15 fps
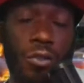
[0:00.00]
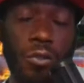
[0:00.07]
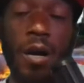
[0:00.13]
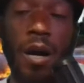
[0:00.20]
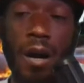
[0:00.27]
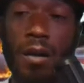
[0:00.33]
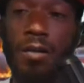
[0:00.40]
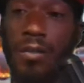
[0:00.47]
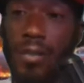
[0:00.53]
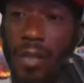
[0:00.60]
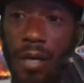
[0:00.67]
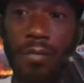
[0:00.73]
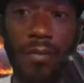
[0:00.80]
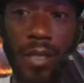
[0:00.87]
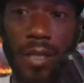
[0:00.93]
You heard
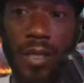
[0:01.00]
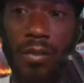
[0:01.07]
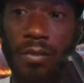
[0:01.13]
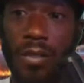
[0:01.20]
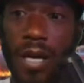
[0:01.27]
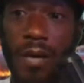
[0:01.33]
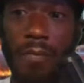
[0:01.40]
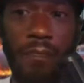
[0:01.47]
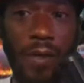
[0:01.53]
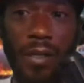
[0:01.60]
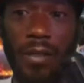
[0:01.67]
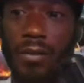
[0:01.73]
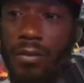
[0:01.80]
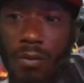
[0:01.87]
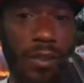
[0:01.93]
something, nigga. You kept
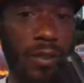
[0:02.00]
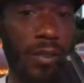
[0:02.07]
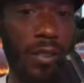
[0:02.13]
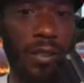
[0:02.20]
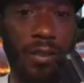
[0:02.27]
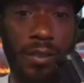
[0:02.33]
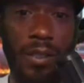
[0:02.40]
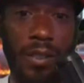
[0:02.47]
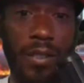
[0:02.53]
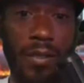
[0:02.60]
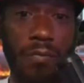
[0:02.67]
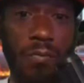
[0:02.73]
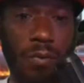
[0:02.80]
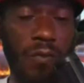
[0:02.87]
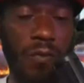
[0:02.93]
fucking twisting the shit
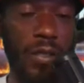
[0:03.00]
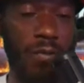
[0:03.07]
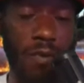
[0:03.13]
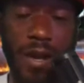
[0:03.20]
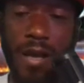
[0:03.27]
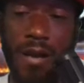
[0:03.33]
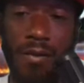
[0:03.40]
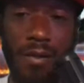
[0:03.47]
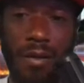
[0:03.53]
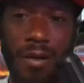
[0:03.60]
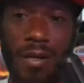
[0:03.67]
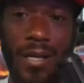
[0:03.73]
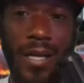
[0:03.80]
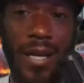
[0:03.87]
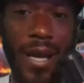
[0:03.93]
and moving around and
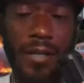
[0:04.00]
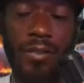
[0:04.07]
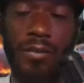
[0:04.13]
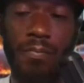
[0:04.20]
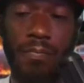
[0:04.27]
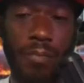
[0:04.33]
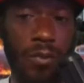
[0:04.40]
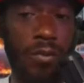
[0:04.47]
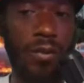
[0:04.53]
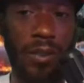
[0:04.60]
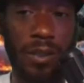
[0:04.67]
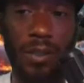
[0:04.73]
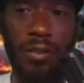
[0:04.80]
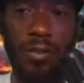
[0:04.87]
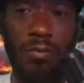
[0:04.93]
all that extra
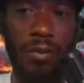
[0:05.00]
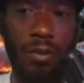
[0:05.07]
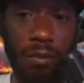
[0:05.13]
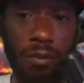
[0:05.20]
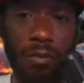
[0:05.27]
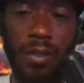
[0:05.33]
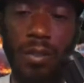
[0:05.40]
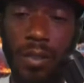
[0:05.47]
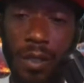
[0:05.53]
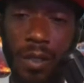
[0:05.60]
bullshit you was doing.